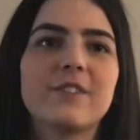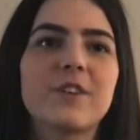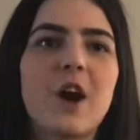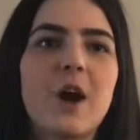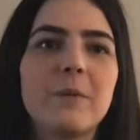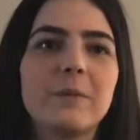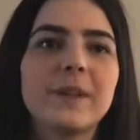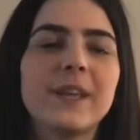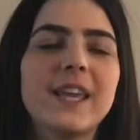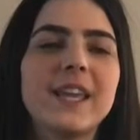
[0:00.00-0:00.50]
of
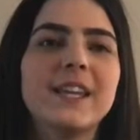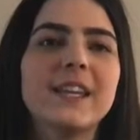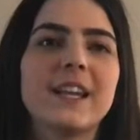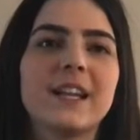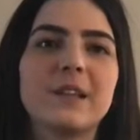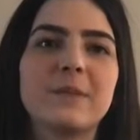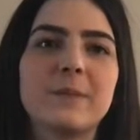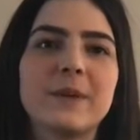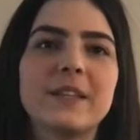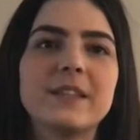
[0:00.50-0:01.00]
complicated
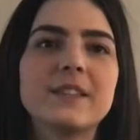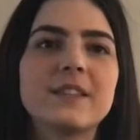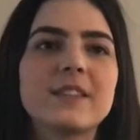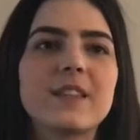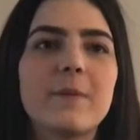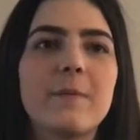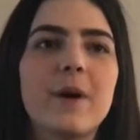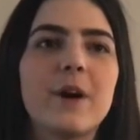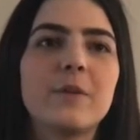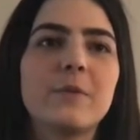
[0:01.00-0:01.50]
elements,
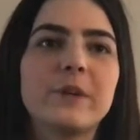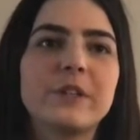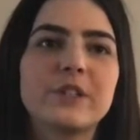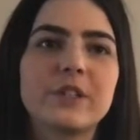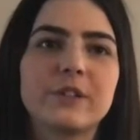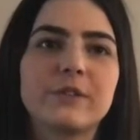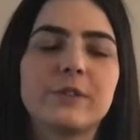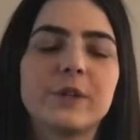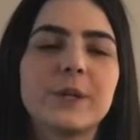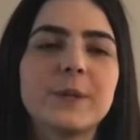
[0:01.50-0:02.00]
among which are
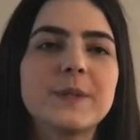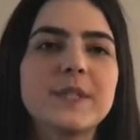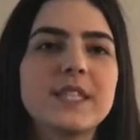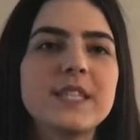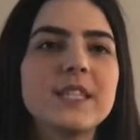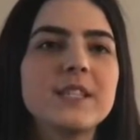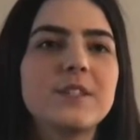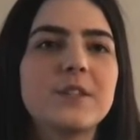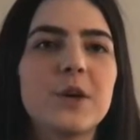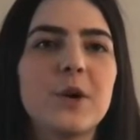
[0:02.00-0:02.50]

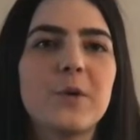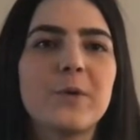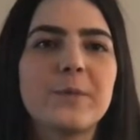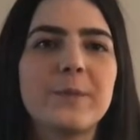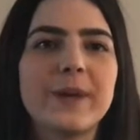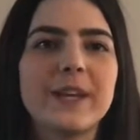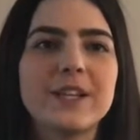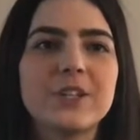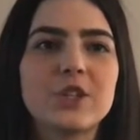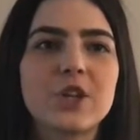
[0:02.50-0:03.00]
frequency, tone,
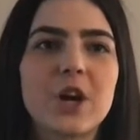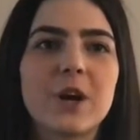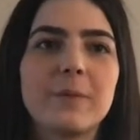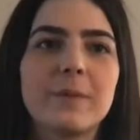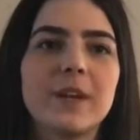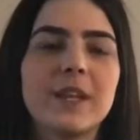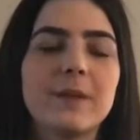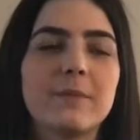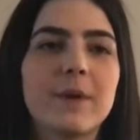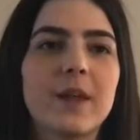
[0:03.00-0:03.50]
pitch,
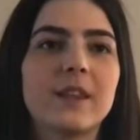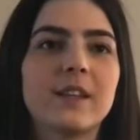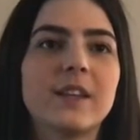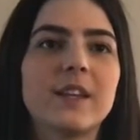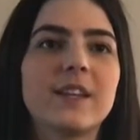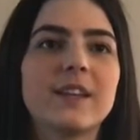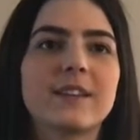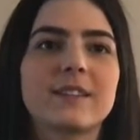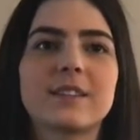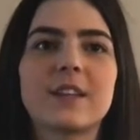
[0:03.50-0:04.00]
harmony,
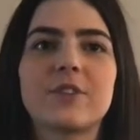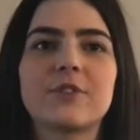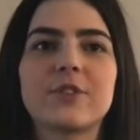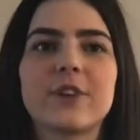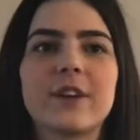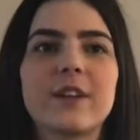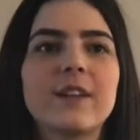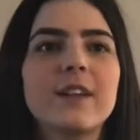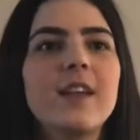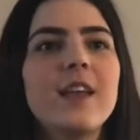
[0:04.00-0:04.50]
melody, etc.,
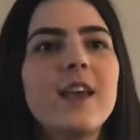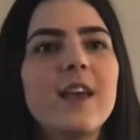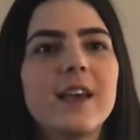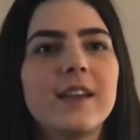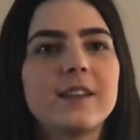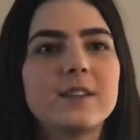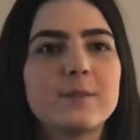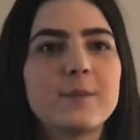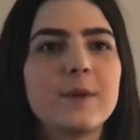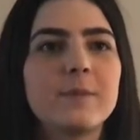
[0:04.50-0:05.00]
it
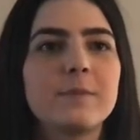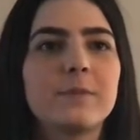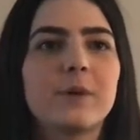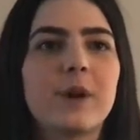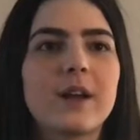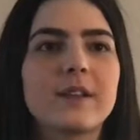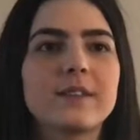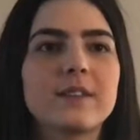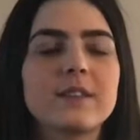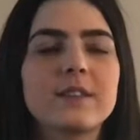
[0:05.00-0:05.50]
has been
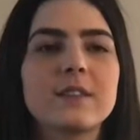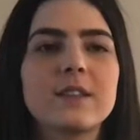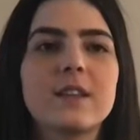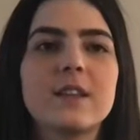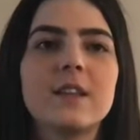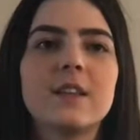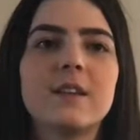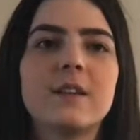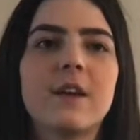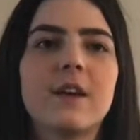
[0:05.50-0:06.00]
processed
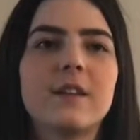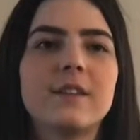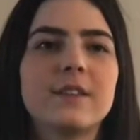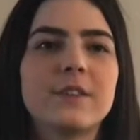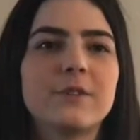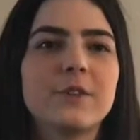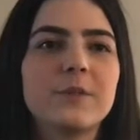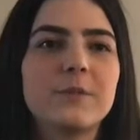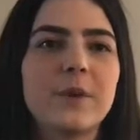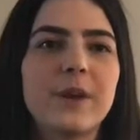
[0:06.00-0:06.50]
in
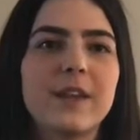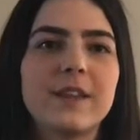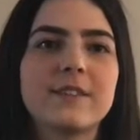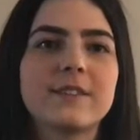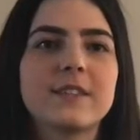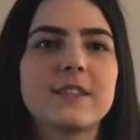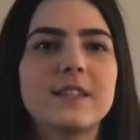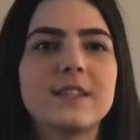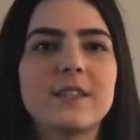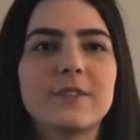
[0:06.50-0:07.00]
different
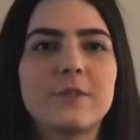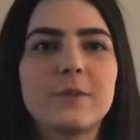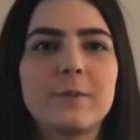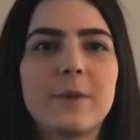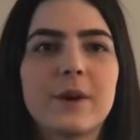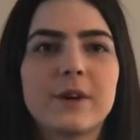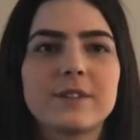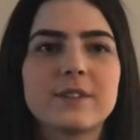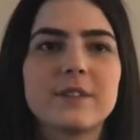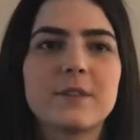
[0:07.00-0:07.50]
ways in different
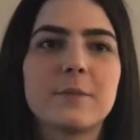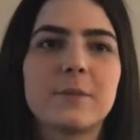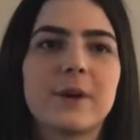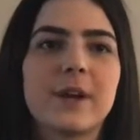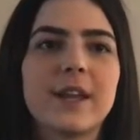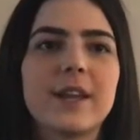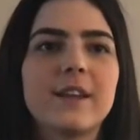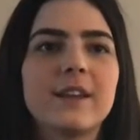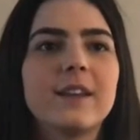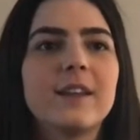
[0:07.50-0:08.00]
parts of the
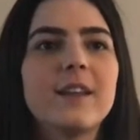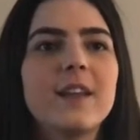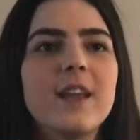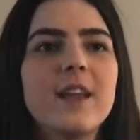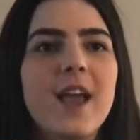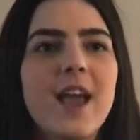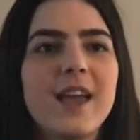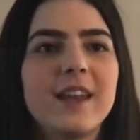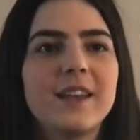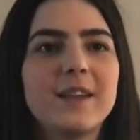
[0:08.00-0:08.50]
brain.
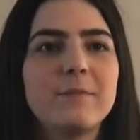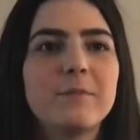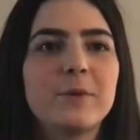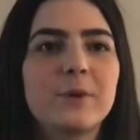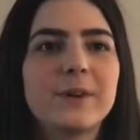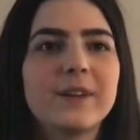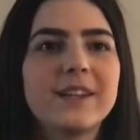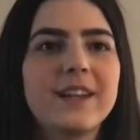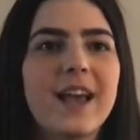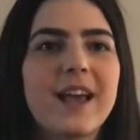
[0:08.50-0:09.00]
An
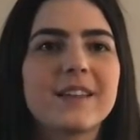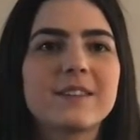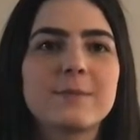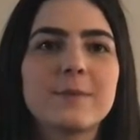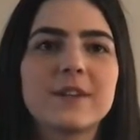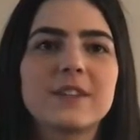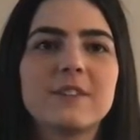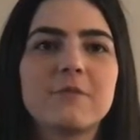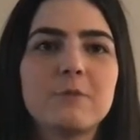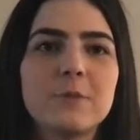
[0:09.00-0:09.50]
important
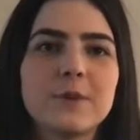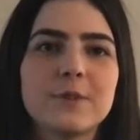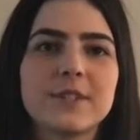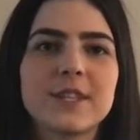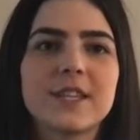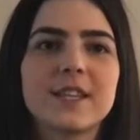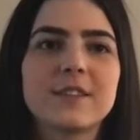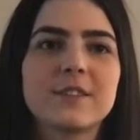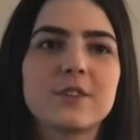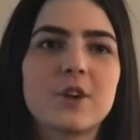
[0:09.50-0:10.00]
aspect of
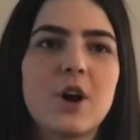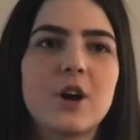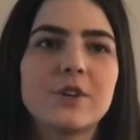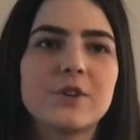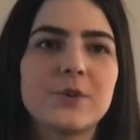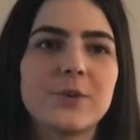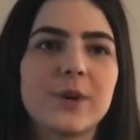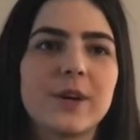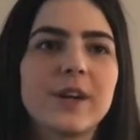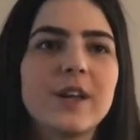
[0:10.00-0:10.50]
music is
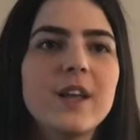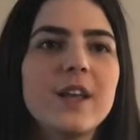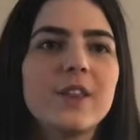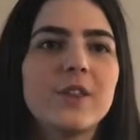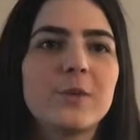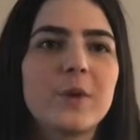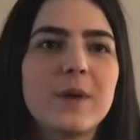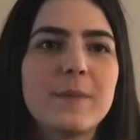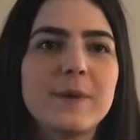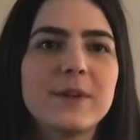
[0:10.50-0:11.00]
contour, the
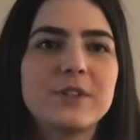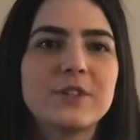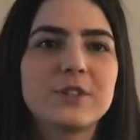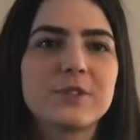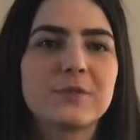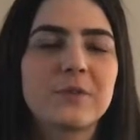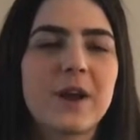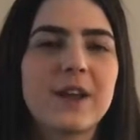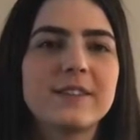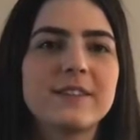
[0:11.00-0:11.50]
way pitches
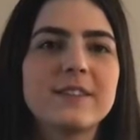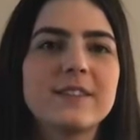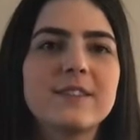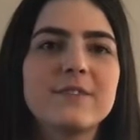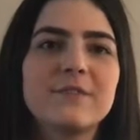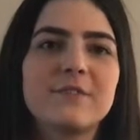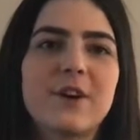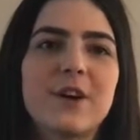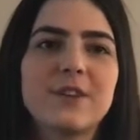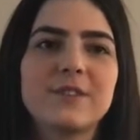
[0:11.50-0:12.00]
rises and
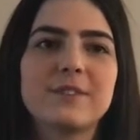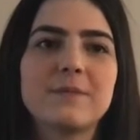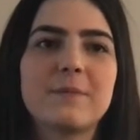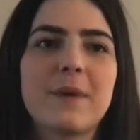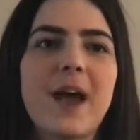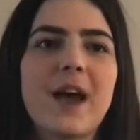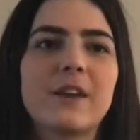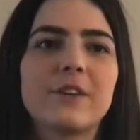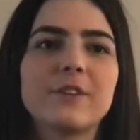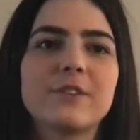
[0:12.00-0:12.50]
falls in
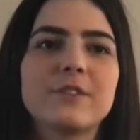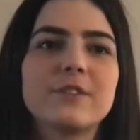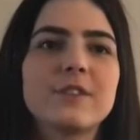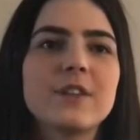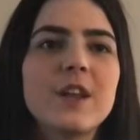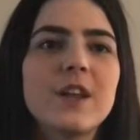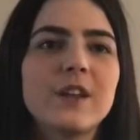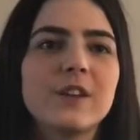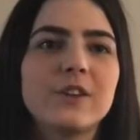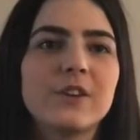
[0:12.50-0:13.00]
patterns.
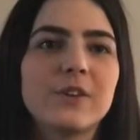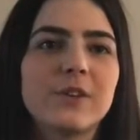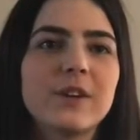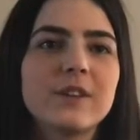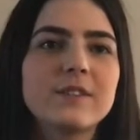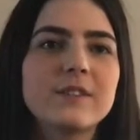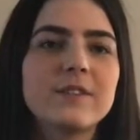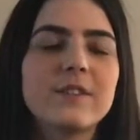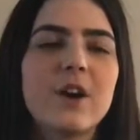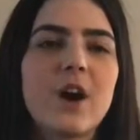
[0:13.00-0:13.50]

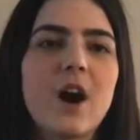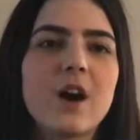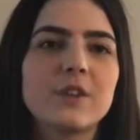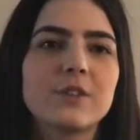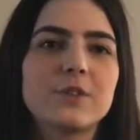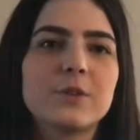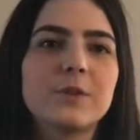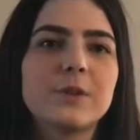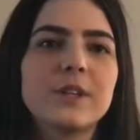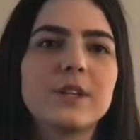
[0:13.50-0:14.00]
Neurons in the
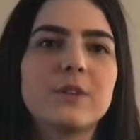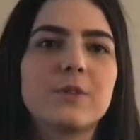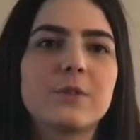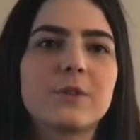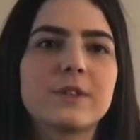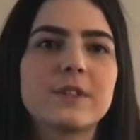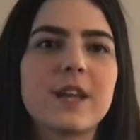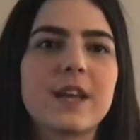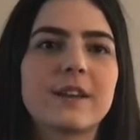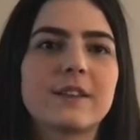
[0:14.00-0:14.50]
auditory
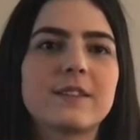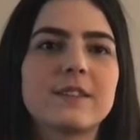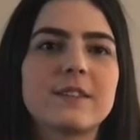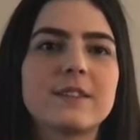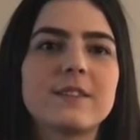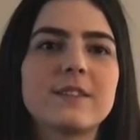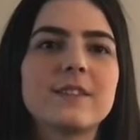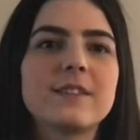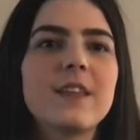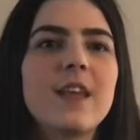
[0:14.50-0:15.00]

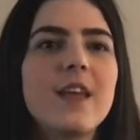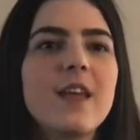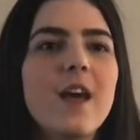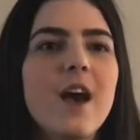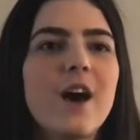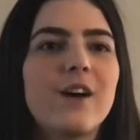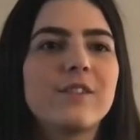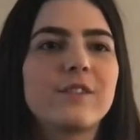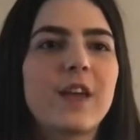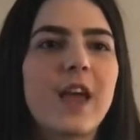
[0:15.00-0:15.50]
cortexes
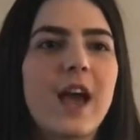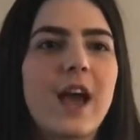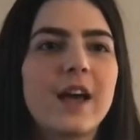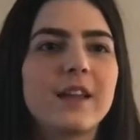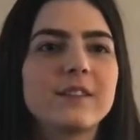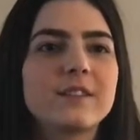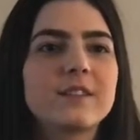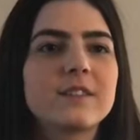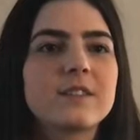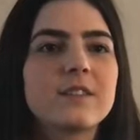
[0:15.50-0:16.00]
of
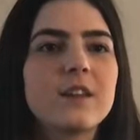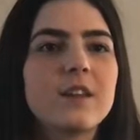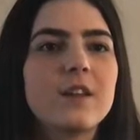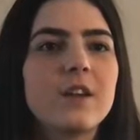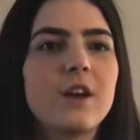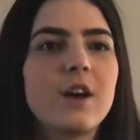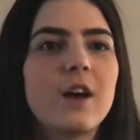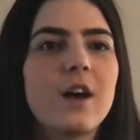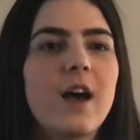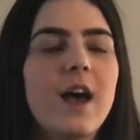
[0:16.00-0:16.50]
cats
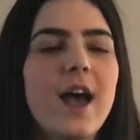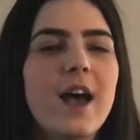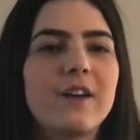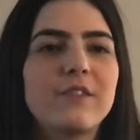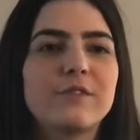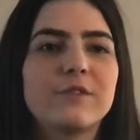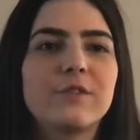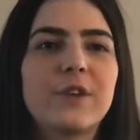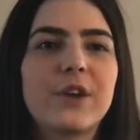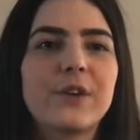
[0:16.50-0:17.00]
have
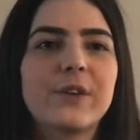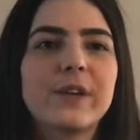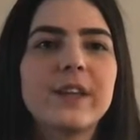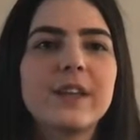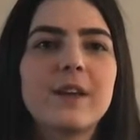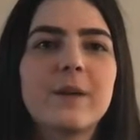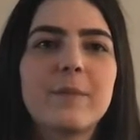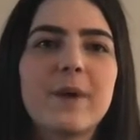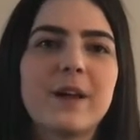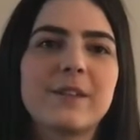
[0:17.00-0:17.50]
varying
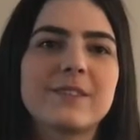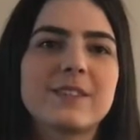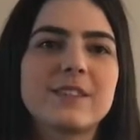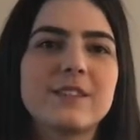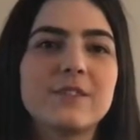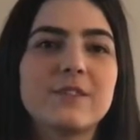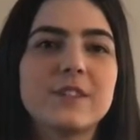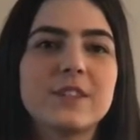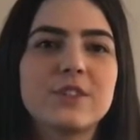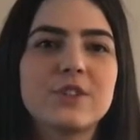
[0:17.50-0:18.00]
amounts
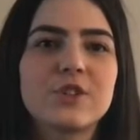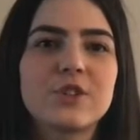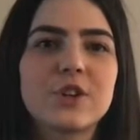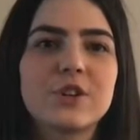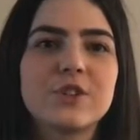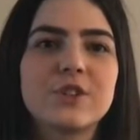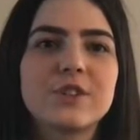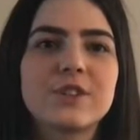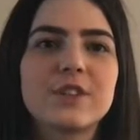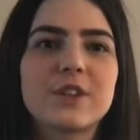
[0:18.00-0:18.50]
of
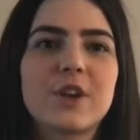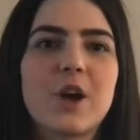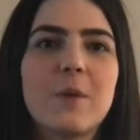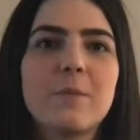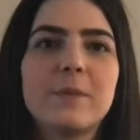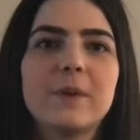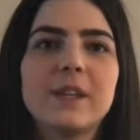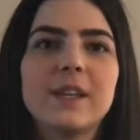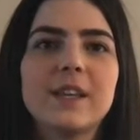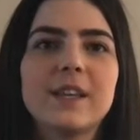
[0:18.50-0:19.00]
discharges
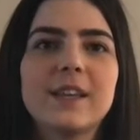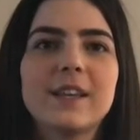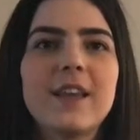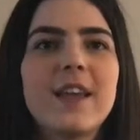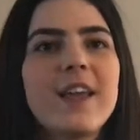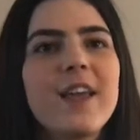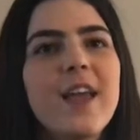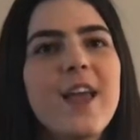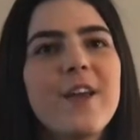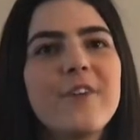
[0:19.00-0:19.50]
accompanying
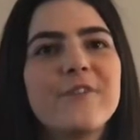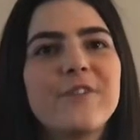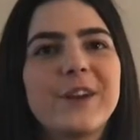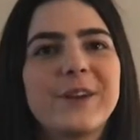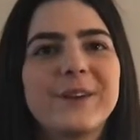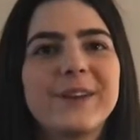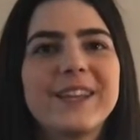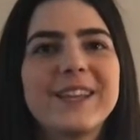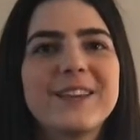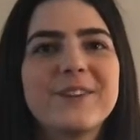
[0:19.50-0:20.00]

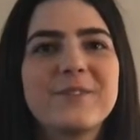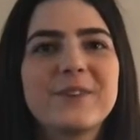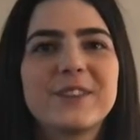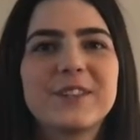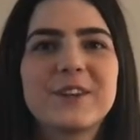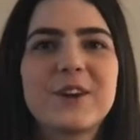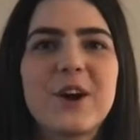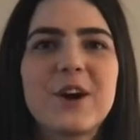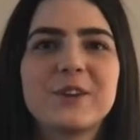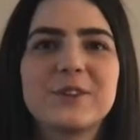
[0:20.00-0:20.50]
varying with the
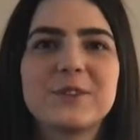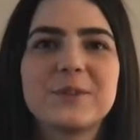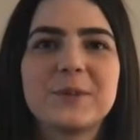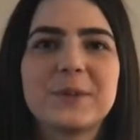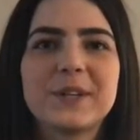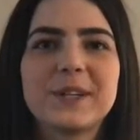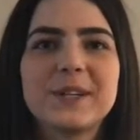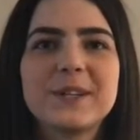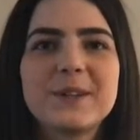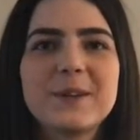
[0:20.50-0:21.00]

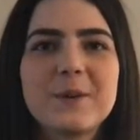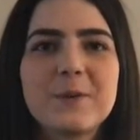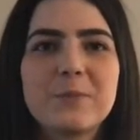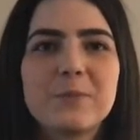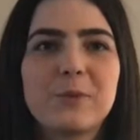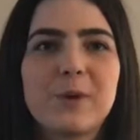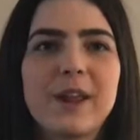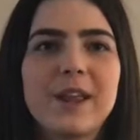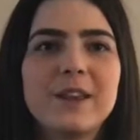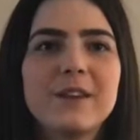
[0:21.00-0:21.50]
contour.
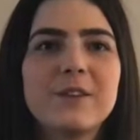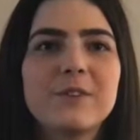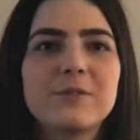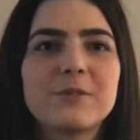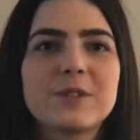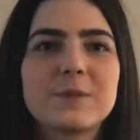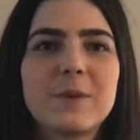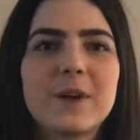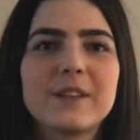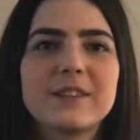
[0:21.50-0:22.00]
Brain
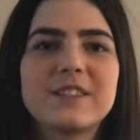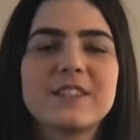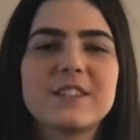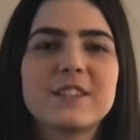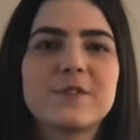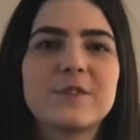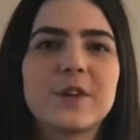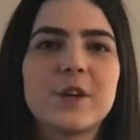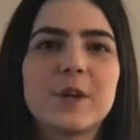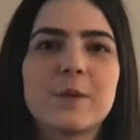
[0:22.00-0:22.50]
responses
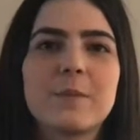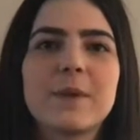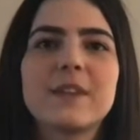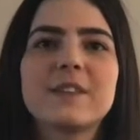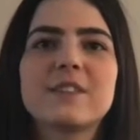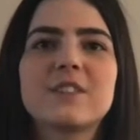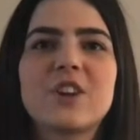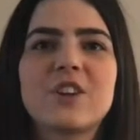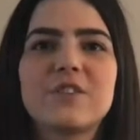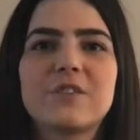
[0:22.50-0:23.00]
vary
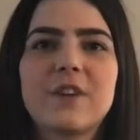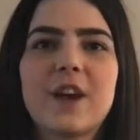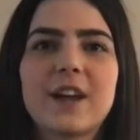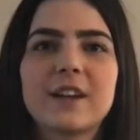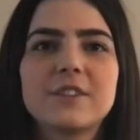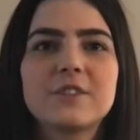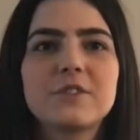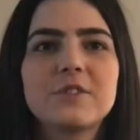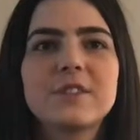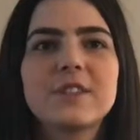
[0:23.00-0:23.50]
based on
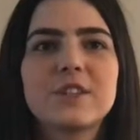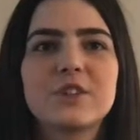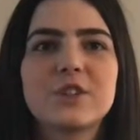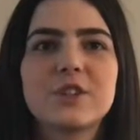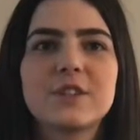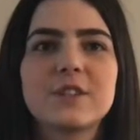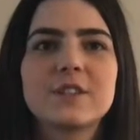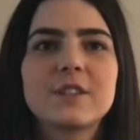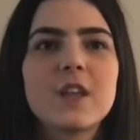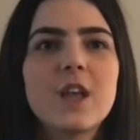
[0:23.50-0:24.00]
factors such
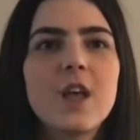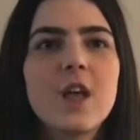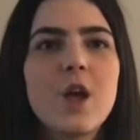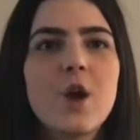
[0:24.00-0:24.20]
as